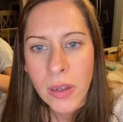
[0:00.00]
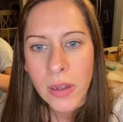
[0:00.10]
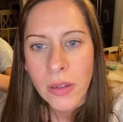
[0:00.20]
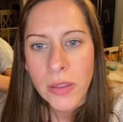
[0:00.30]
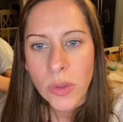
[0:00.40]

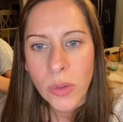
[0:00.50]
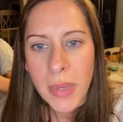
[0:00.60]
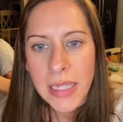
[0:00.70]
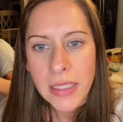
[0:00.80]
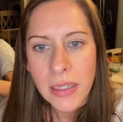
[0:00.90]
So it
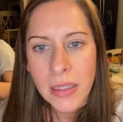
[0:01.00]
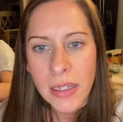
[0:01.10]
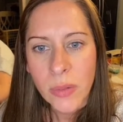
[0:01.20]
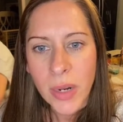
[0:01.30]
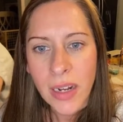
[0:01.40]
makes it clear
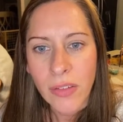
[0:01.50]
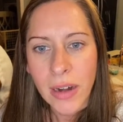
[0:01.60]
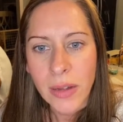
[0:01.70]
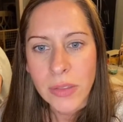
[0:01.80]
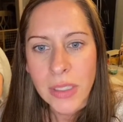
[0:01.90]
when I
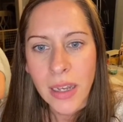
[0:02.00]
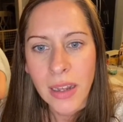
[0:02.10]
ground it.